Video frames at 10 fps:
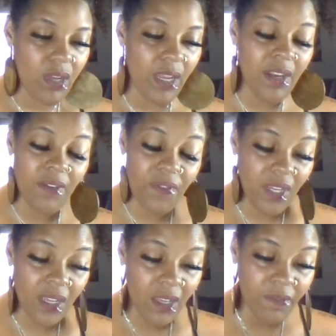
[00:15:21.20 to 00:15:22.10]
And if
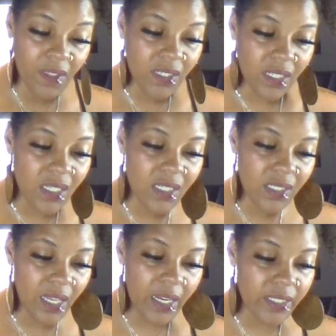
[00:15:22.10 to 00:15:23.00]
if this is
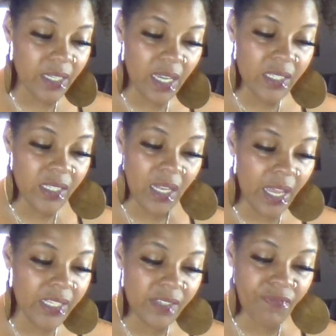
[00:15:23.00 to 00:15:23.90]
sex, it's
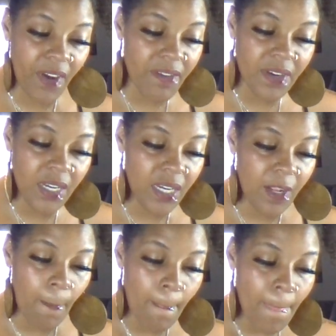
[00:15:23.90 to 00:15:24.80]
it's
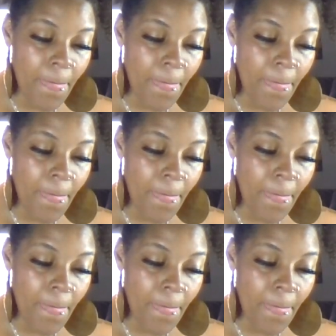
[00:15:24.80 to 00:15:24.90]
very